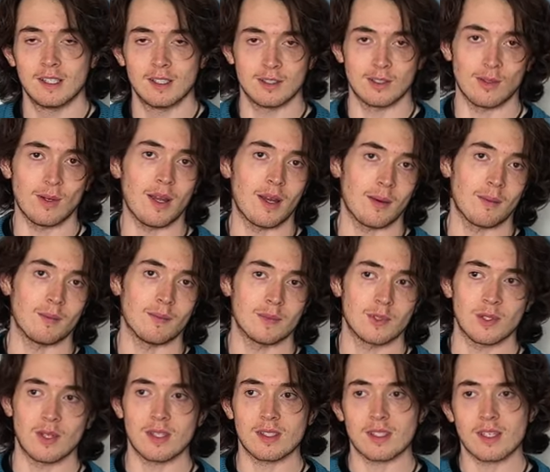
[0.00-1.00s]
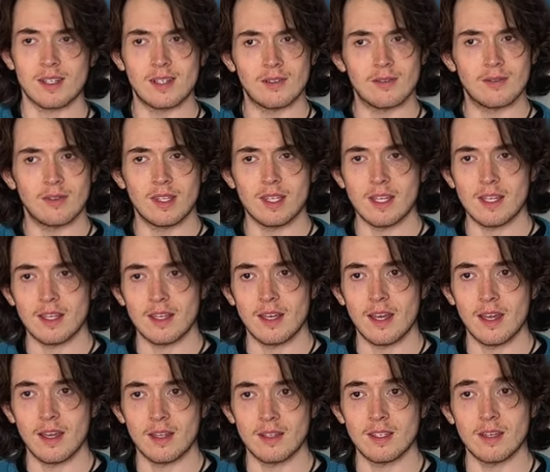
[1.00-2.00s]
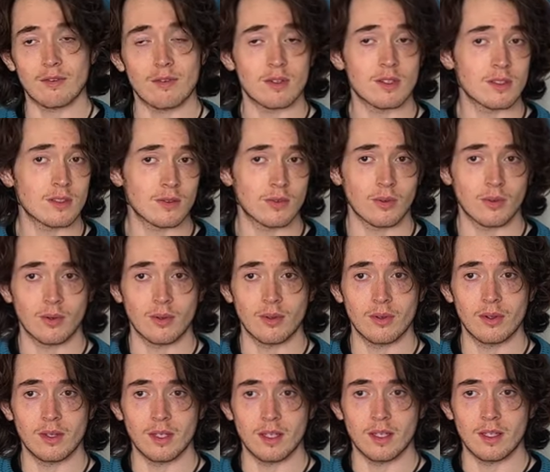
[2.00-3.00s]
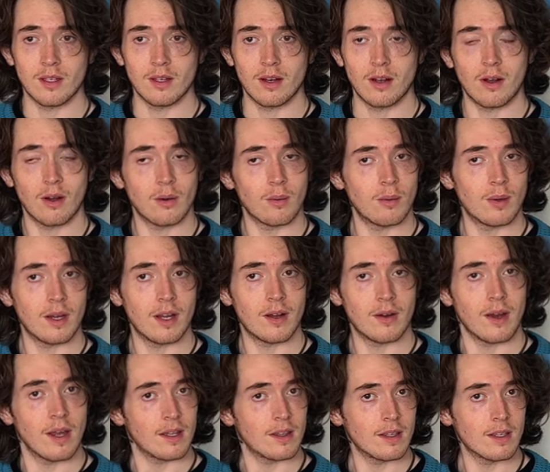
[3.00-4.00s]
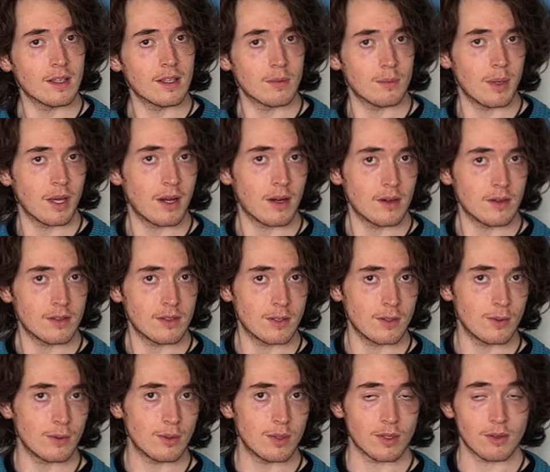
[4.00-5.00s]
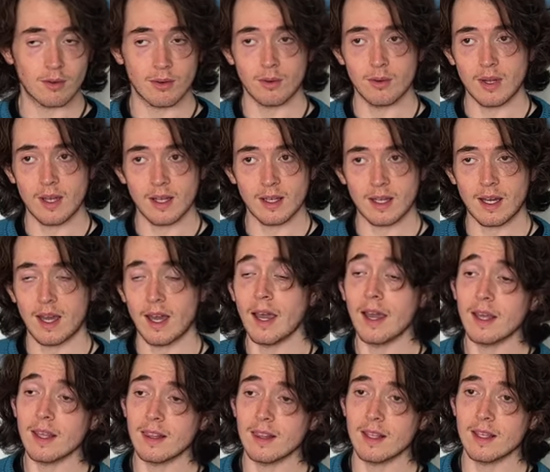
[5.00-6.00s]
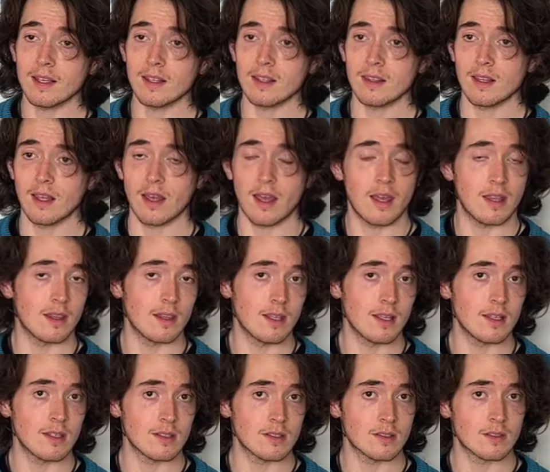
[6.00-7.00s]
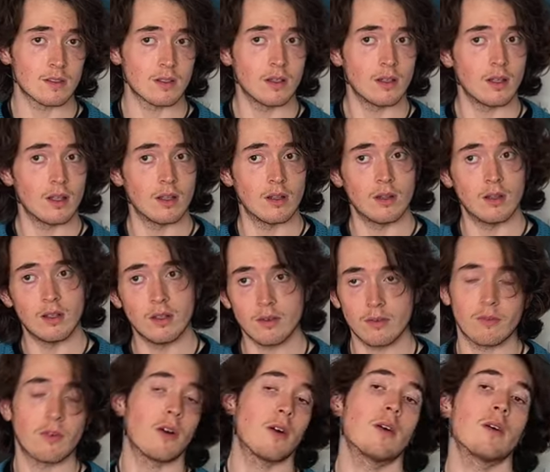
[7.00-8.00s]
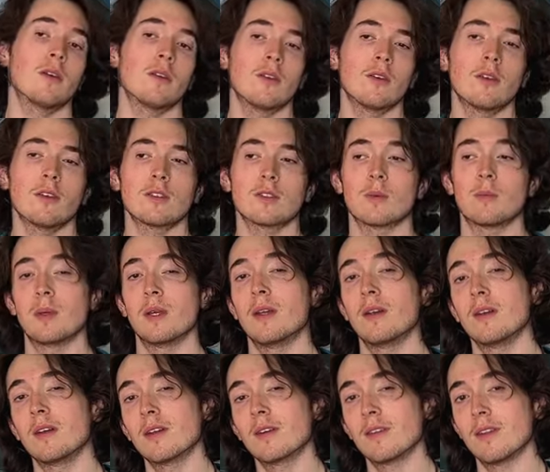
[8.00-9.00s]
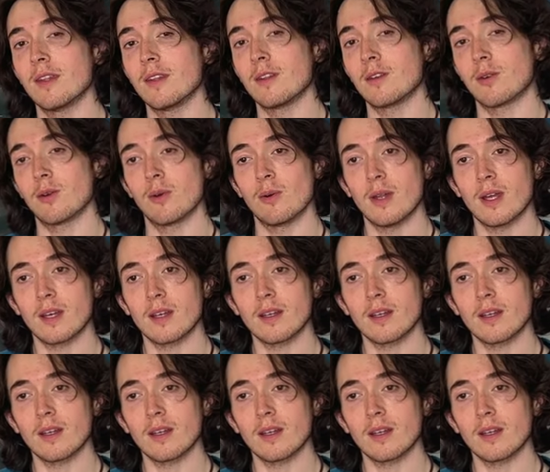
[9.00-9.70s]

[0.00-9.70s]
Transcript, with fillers: So yeah, so that's kind of the difference for the R1 Air Henley compared to the crew neck. I think the Henley is a little farther superior than the crew